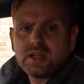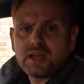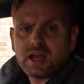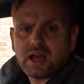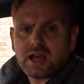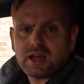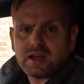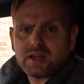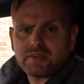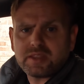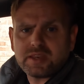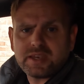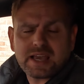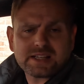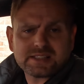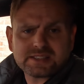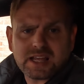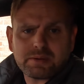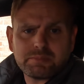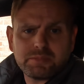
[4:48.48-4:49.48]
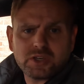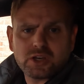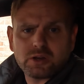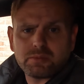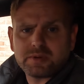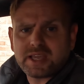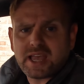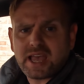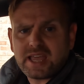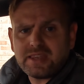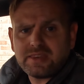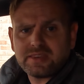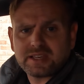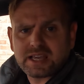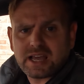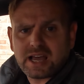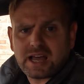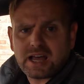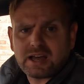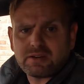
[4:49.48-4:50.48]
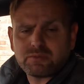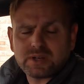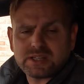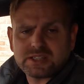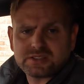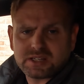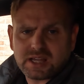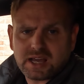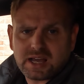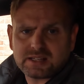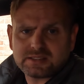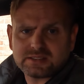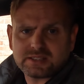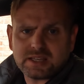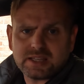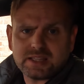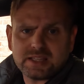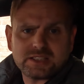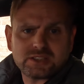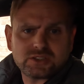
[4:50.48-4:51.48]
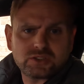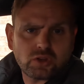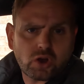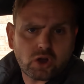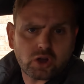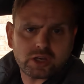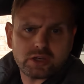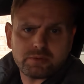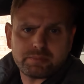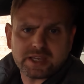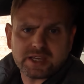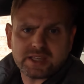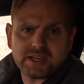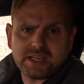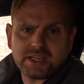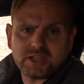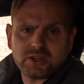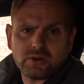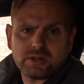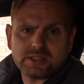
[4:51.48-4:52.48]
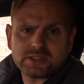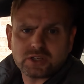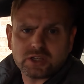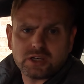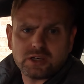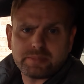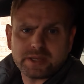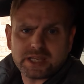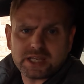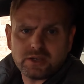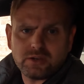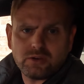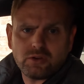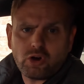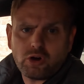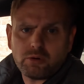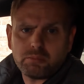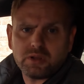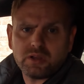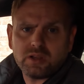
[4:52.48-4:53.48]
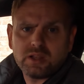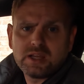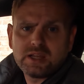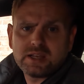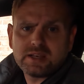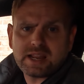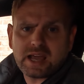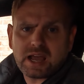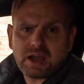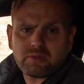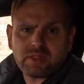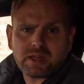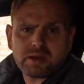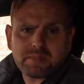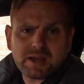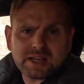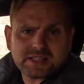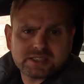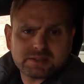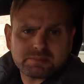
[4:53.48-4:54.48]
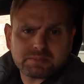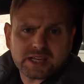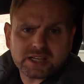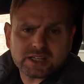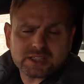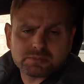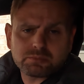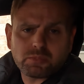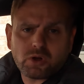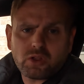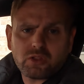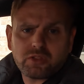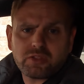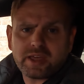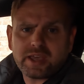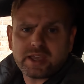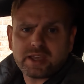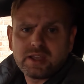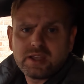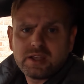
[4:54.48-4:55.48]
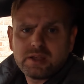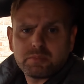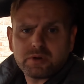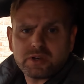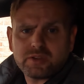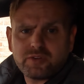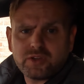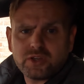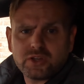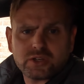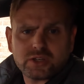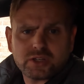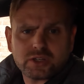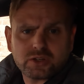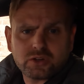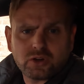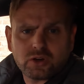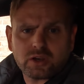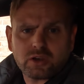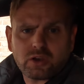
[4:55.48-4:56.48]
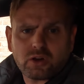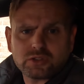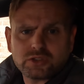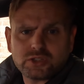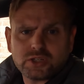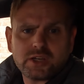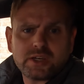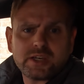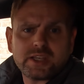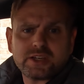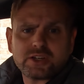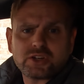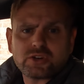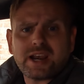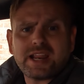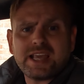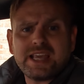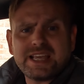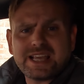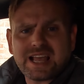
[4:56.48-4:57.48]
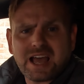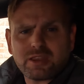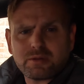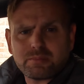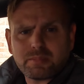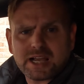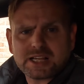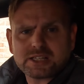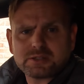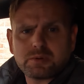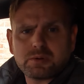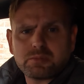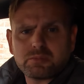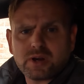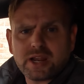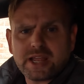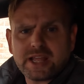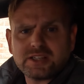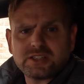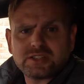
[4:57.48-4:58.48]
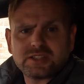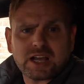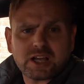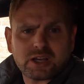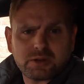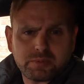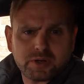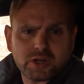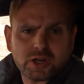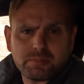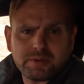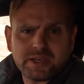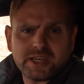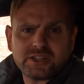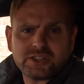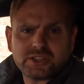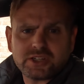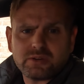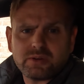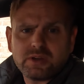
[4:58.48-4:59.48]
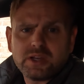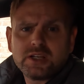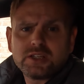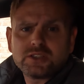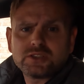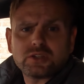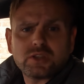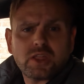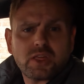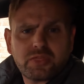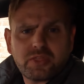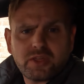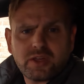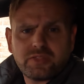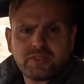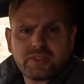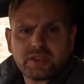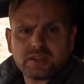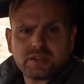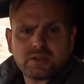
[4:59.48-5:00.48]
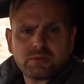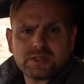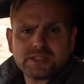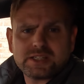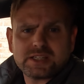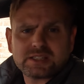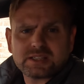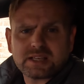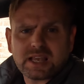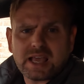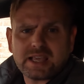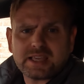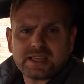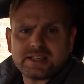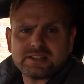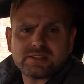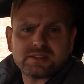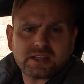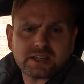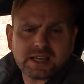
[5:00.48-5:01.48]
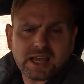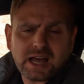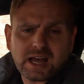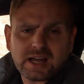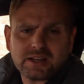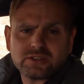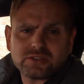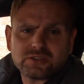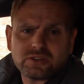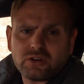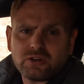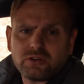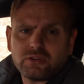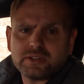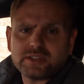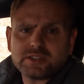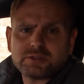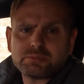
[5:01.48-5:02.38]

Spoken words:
the next time you come and get in the car and restart it, it's not going to be in eco, it's going to be in normal. Now that might seem like a small thing, but if you're going to go on a long journey and you're trying to eke out the maximum range, that could become an issue. So the third thing that we dislike is the car does not hold its